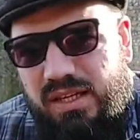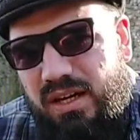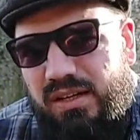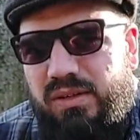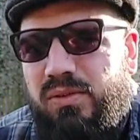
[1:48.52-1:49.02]

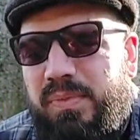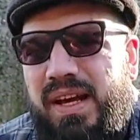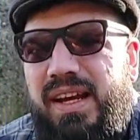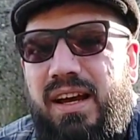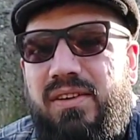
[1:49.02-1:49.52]
cart it all
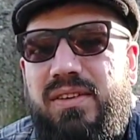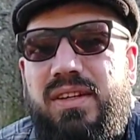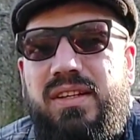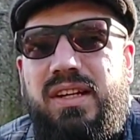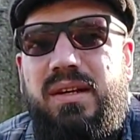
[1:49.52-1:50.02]
back out
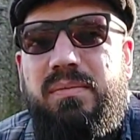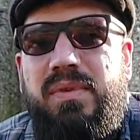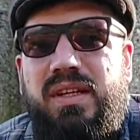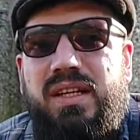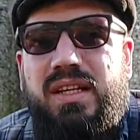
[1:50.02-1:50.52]
and
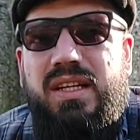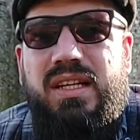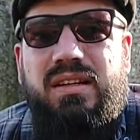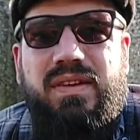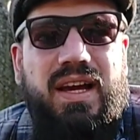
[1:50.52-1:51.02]

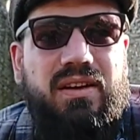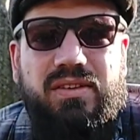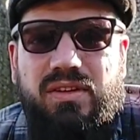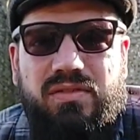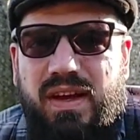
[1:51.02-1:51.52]
leave it
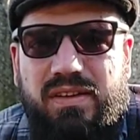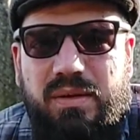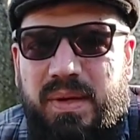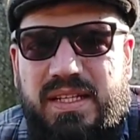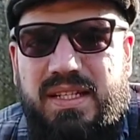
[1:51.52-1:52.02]
how you
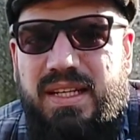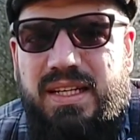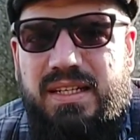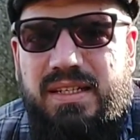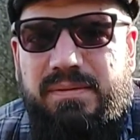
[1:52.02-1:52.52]
found it, basically.